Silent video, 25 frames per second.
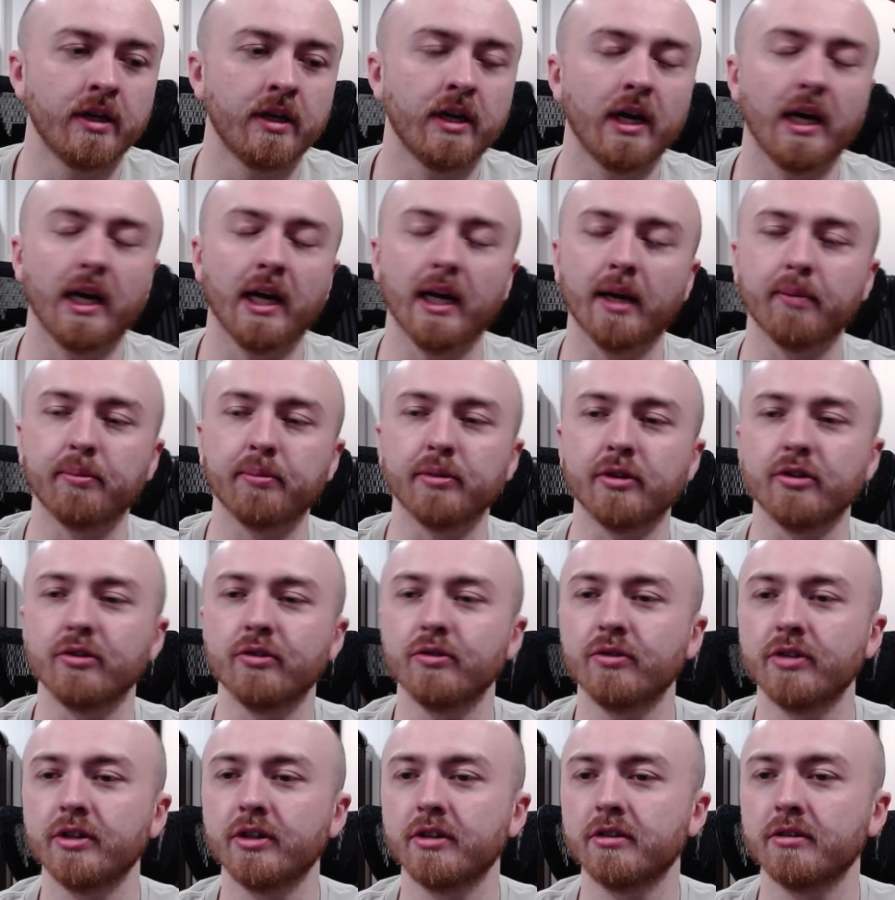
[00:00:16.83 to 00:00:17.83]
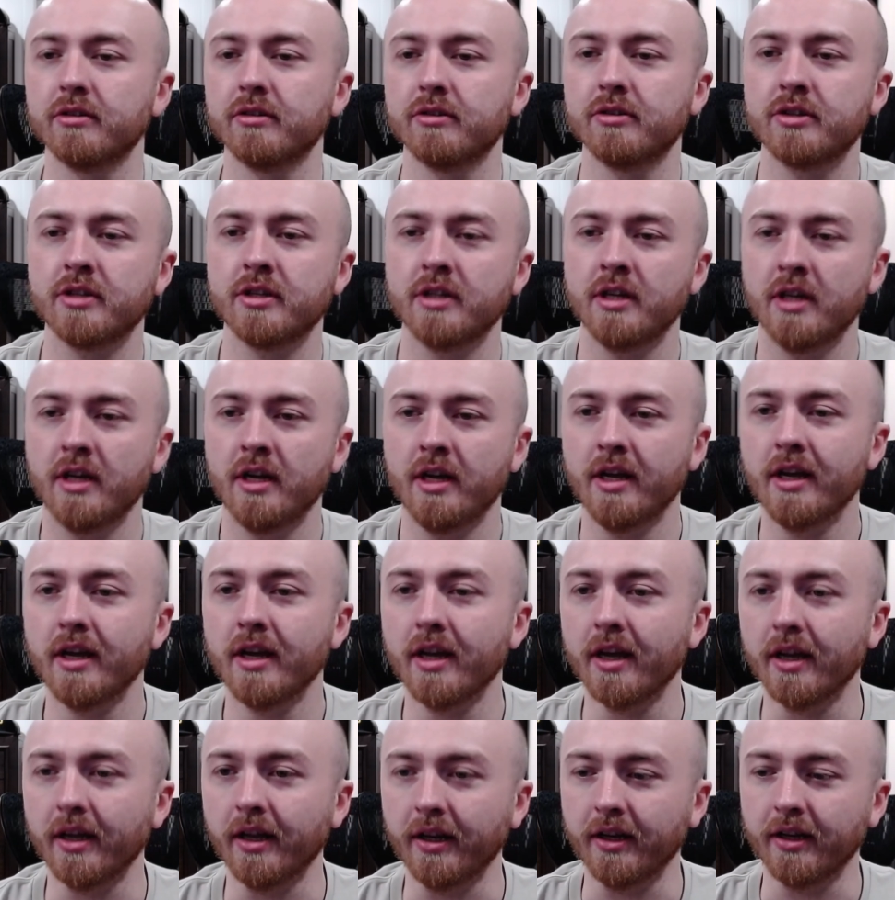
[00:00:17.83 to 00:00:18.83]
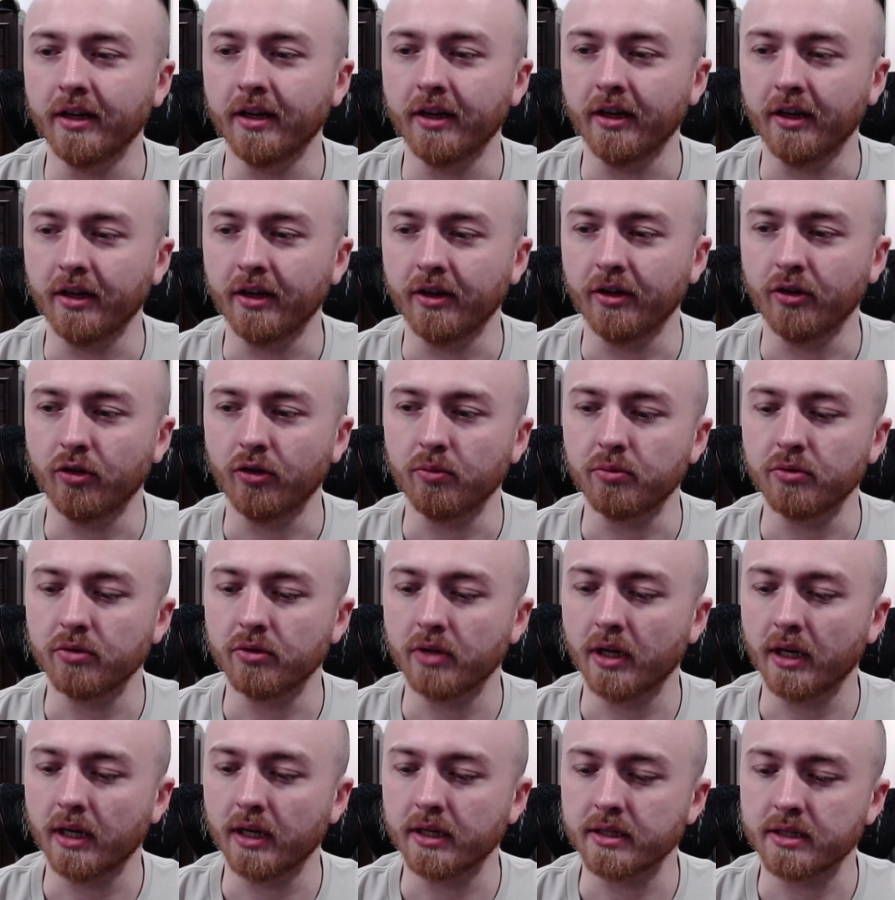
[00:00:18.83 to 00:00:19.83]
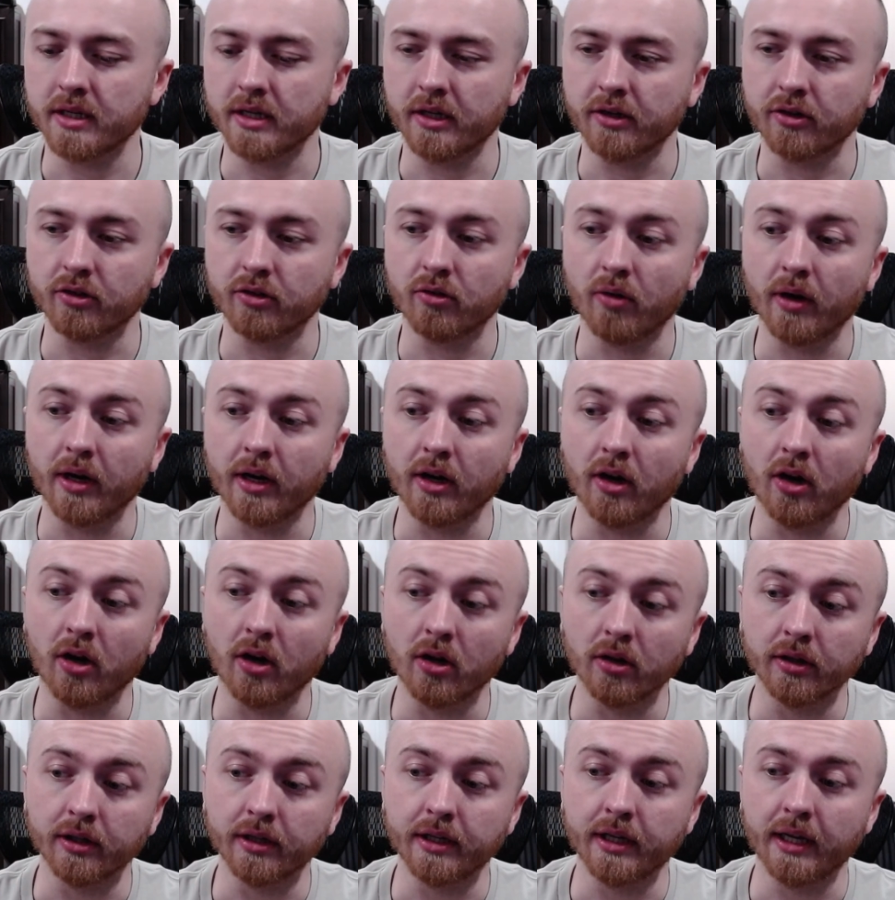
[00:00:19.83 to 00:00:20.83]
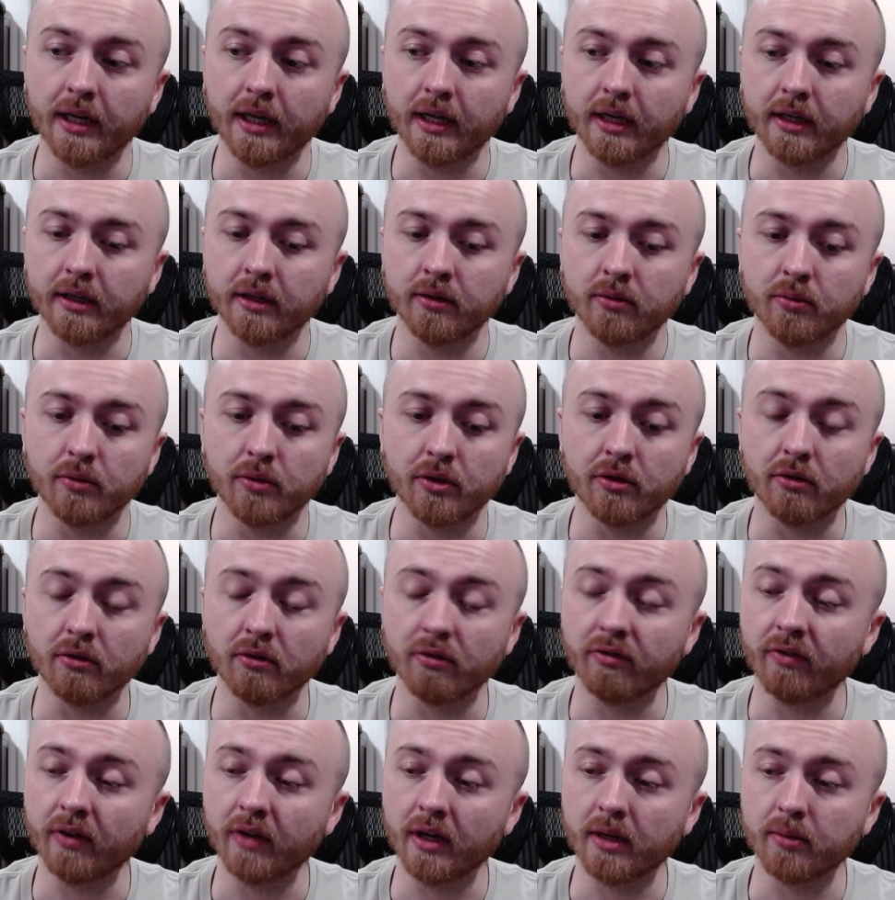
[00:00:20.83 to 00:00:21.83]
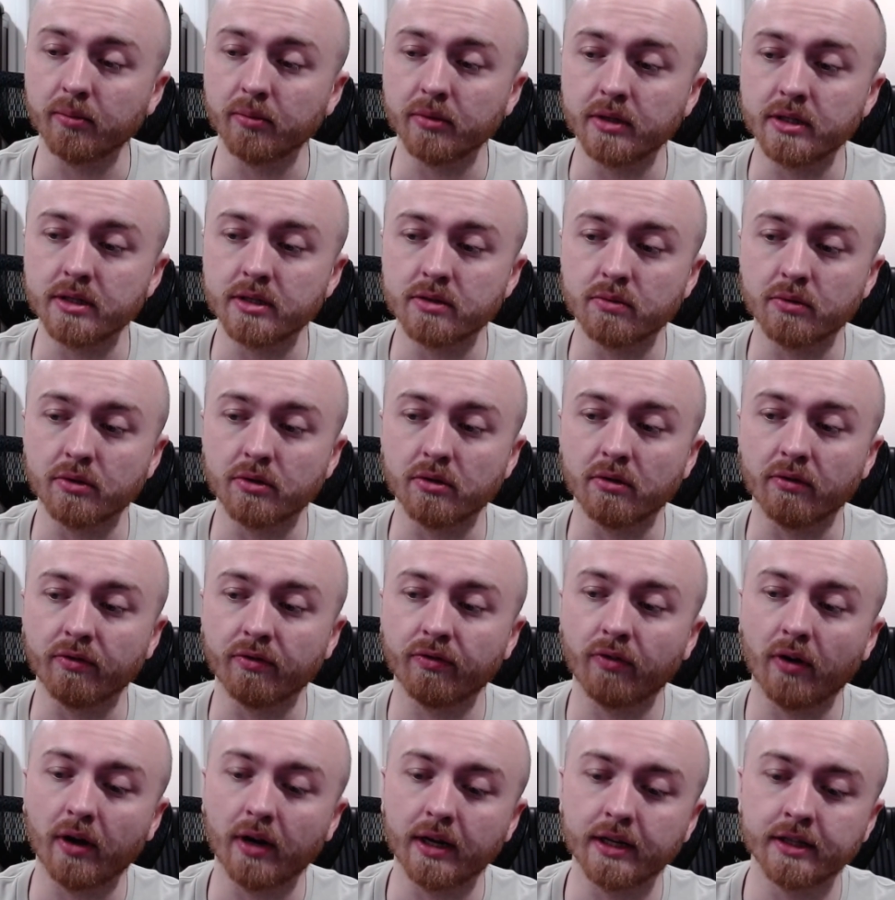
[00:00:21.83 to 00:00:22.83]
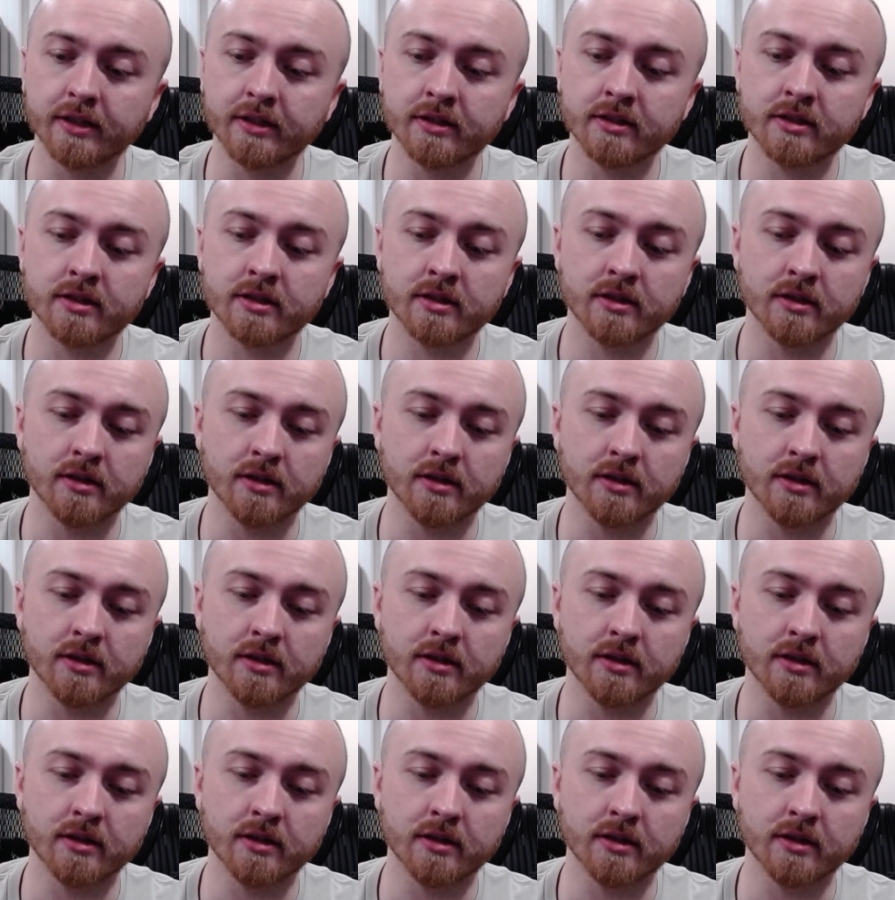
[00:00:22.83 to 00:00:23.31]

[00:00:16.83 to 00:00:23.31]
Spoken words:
Happy New Year's and hope you guys had a great holiday with your families, with your friends.